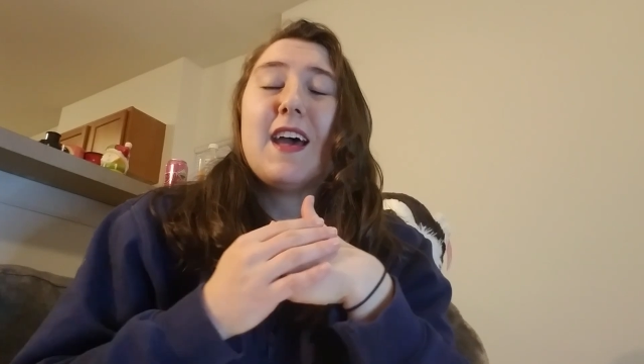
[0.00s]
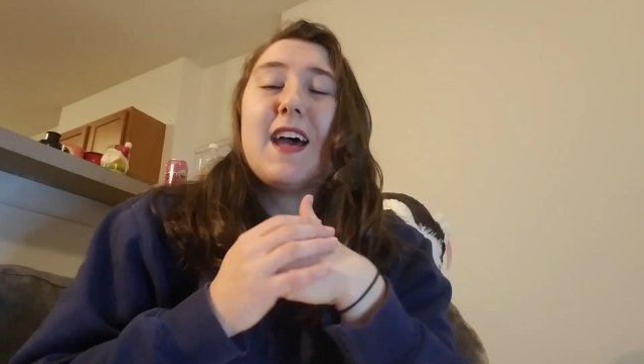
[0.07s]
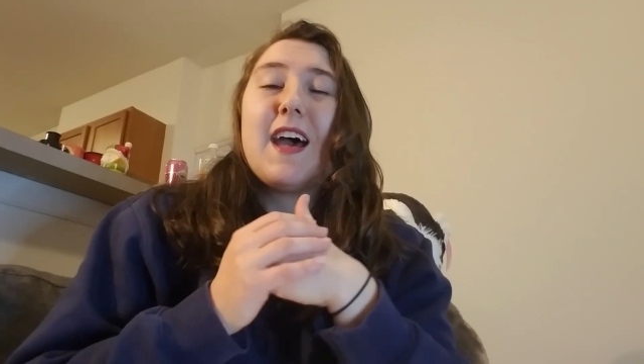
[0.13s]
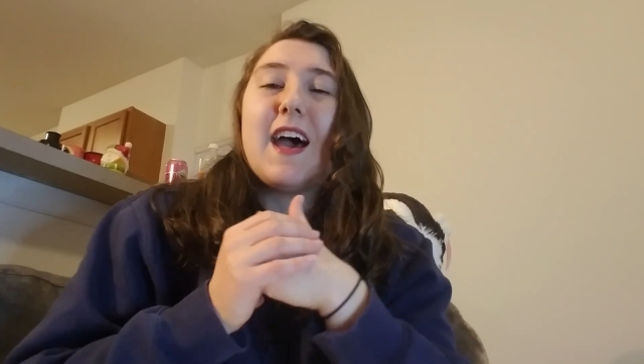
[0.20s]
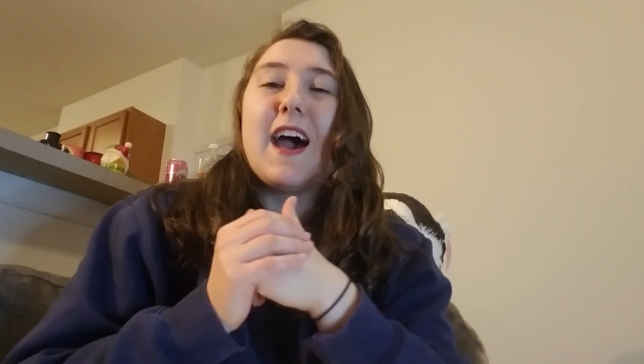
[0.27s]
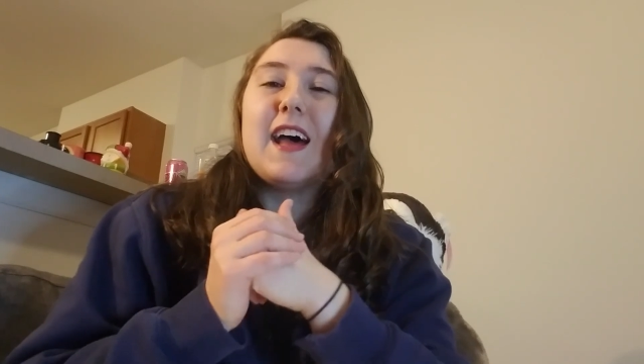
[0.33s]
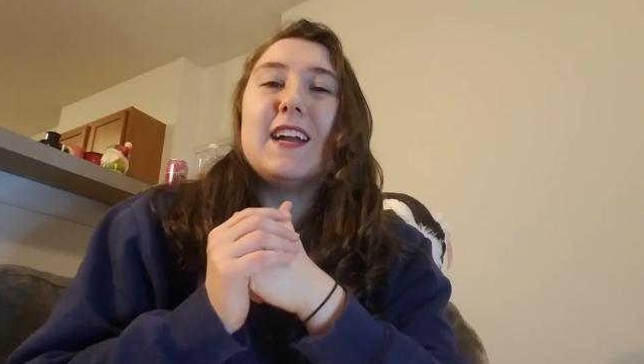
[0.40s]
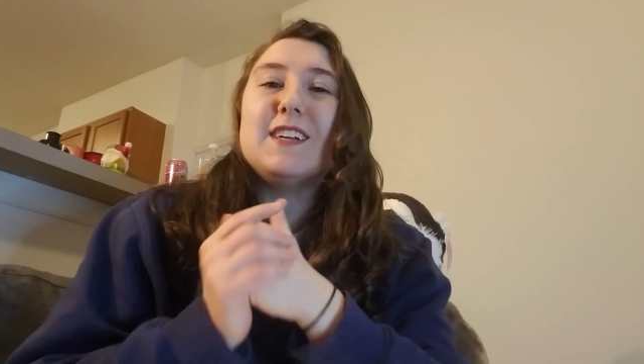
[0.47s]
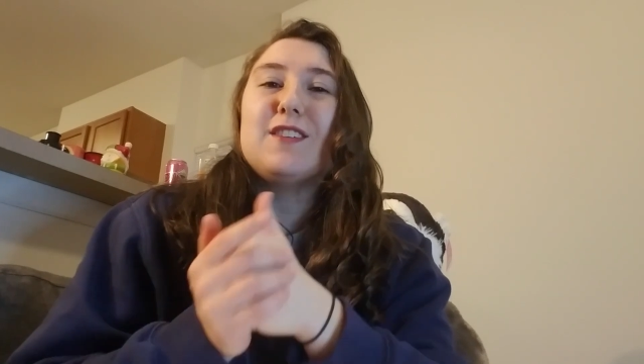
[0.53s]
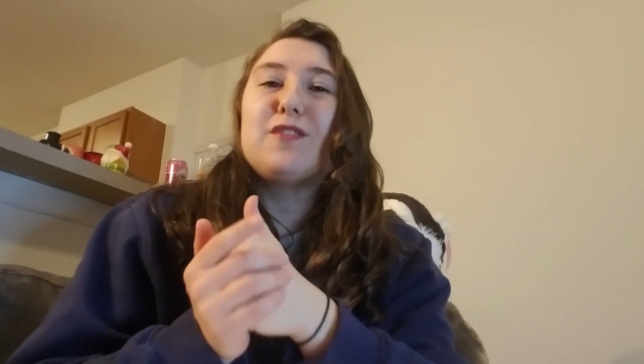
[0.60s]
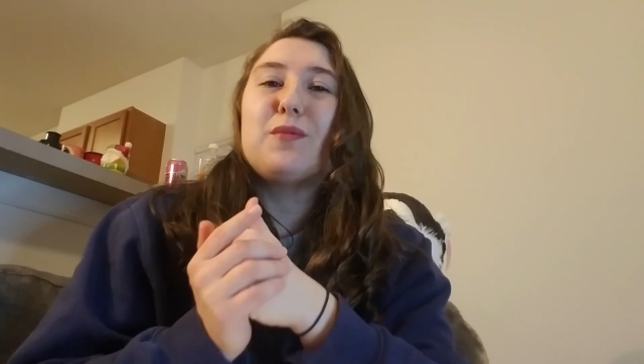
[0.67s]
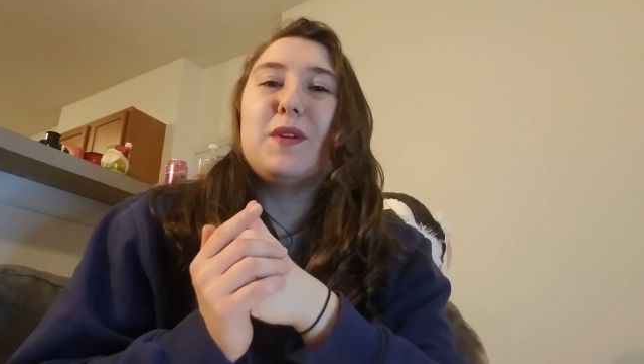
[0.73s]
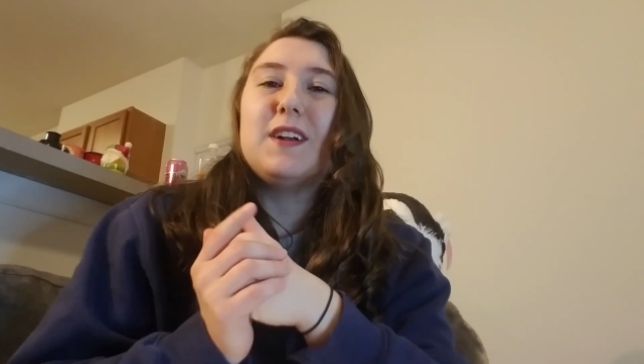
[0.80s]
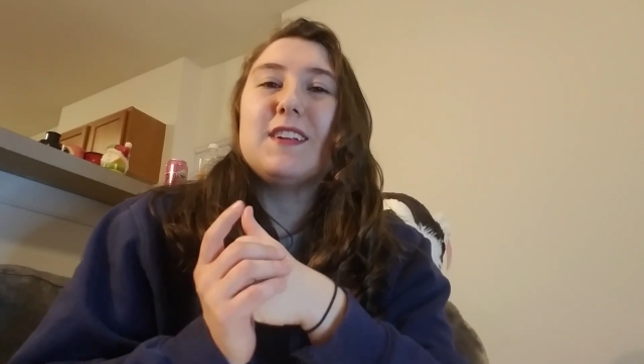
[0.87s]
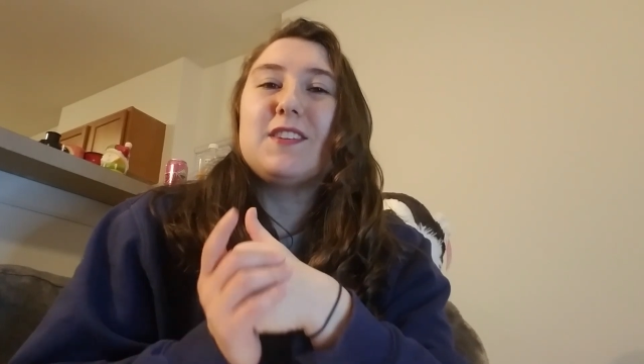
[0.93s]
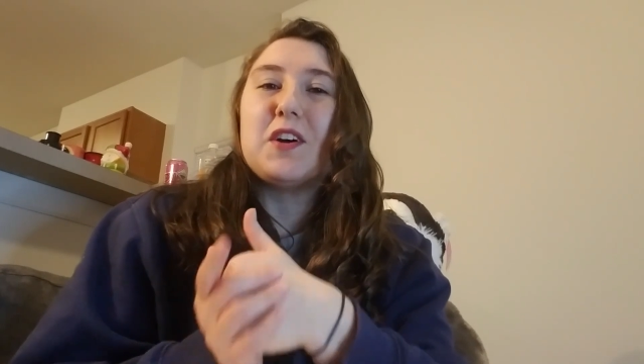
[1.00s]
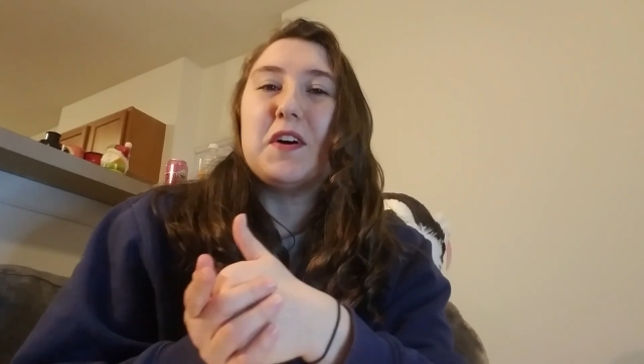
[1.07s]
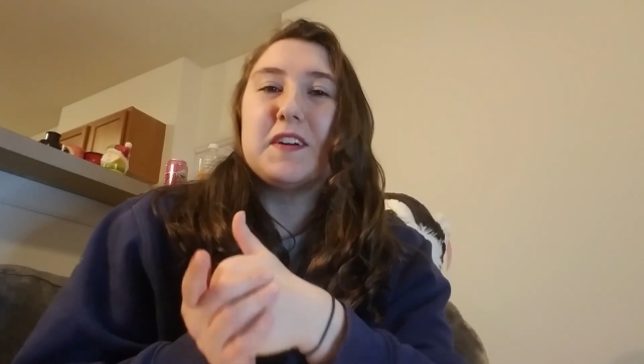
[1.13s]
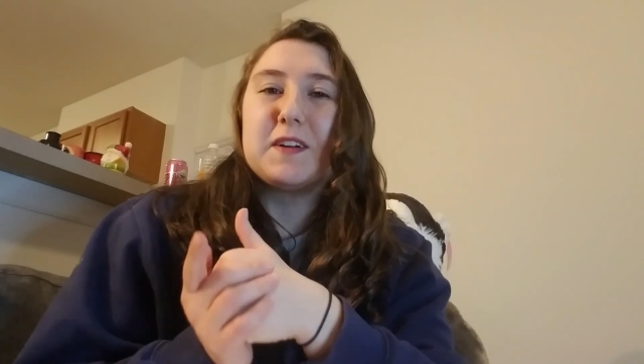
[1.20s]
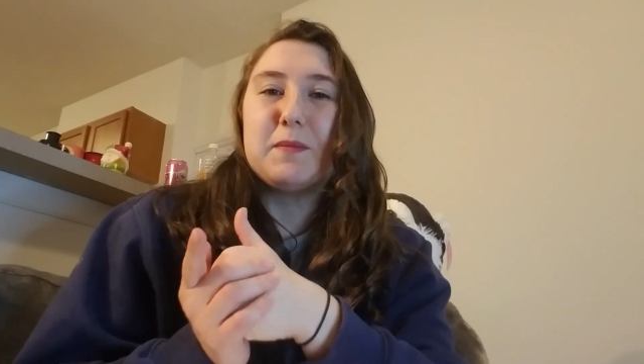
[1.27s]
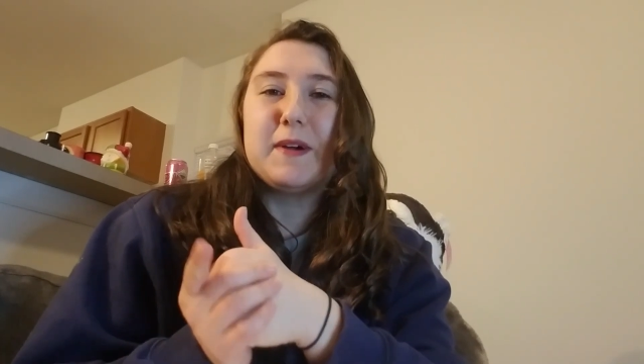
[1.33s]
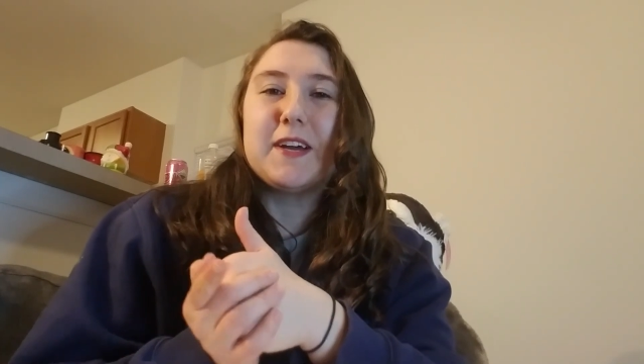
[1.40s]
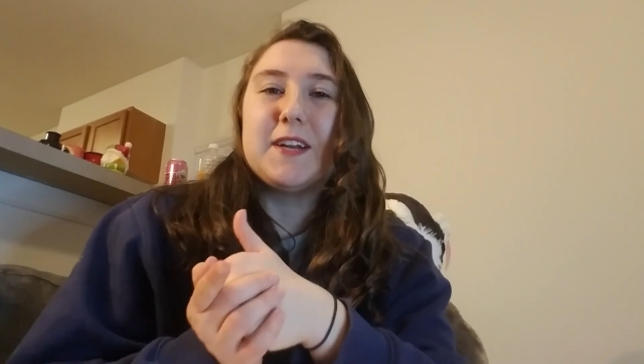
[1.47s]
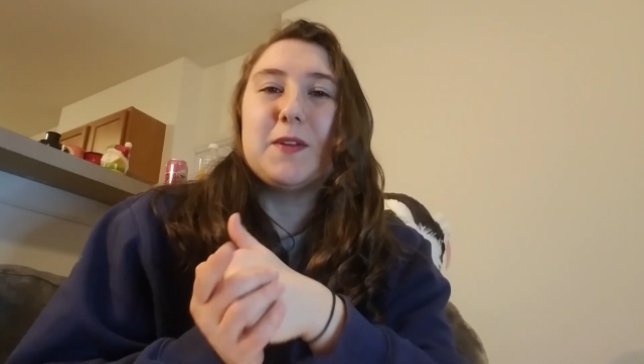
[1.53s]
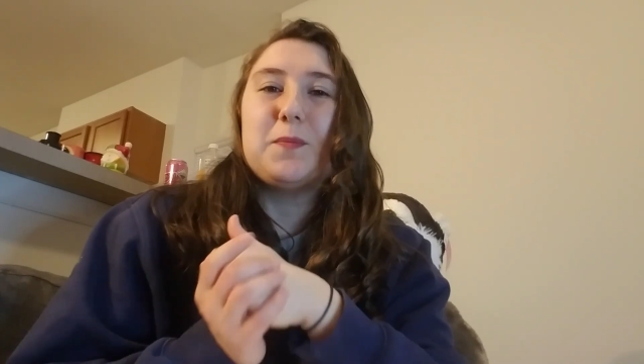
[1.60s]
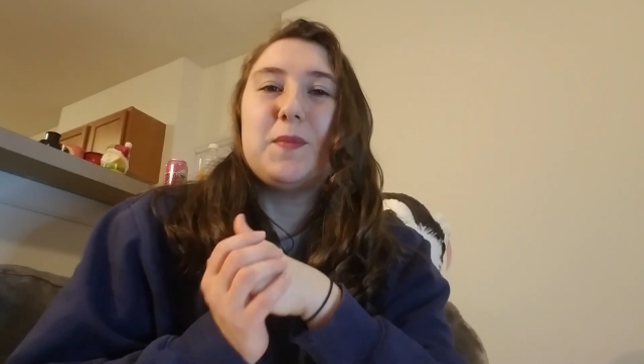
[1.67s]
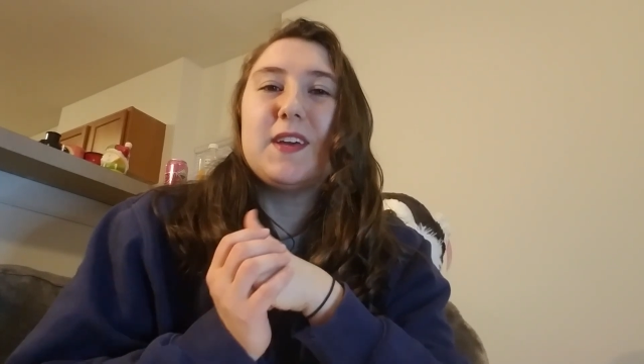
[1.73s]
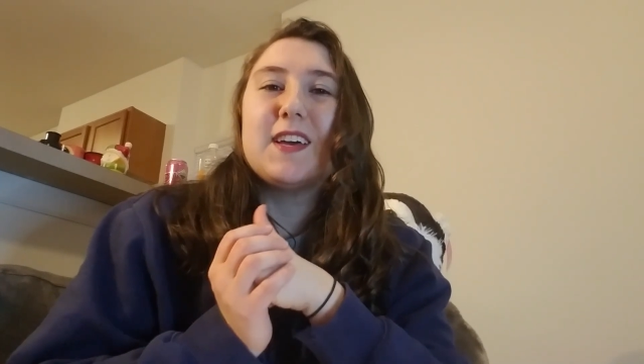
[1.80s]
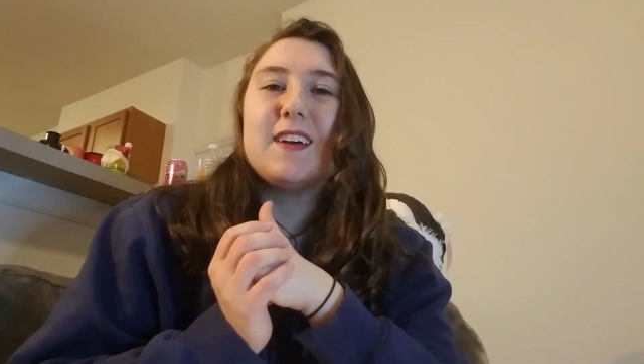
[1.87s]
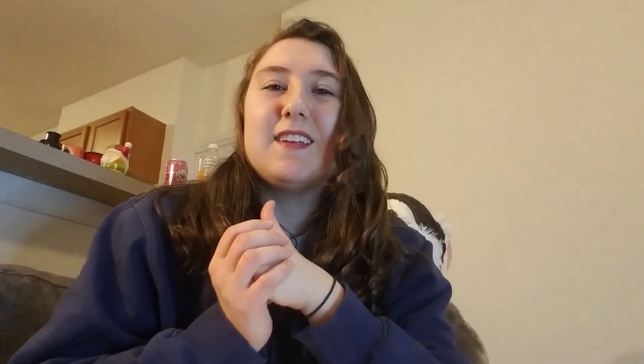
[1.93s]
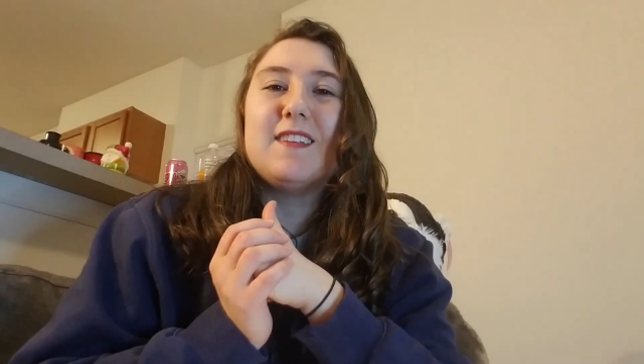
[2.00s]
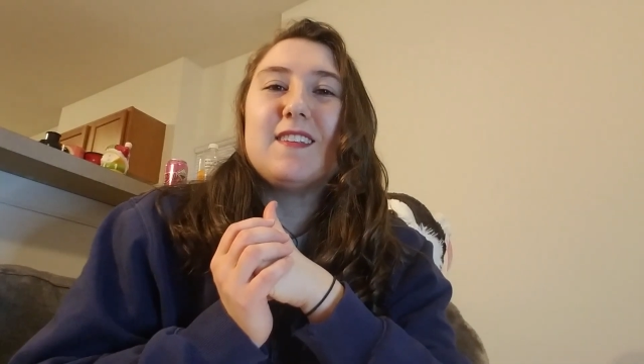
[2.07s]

And I just wanted to talk about it because